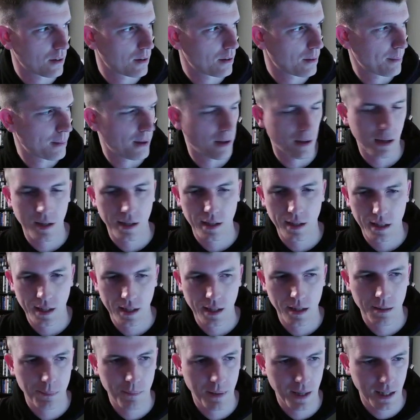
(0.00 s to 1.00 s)
about how to
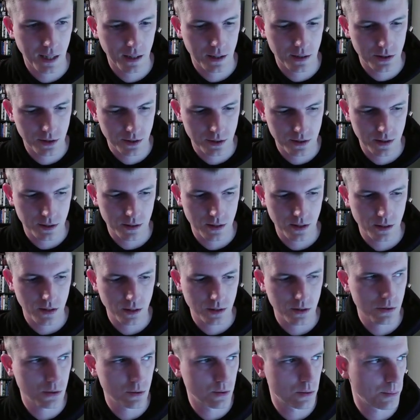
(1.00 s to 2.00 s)
get packages into the
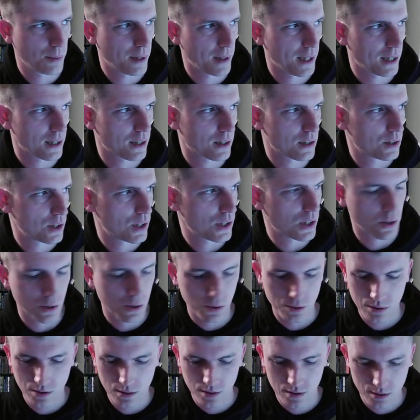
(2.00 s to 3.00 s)
Dune package
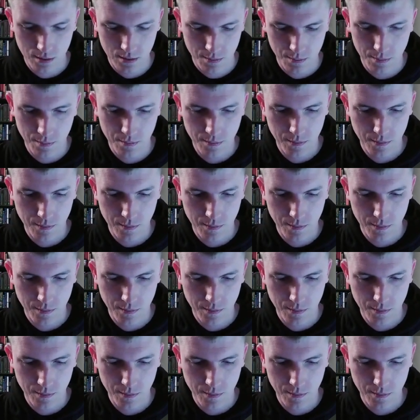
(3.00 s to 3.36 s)
ecosystem,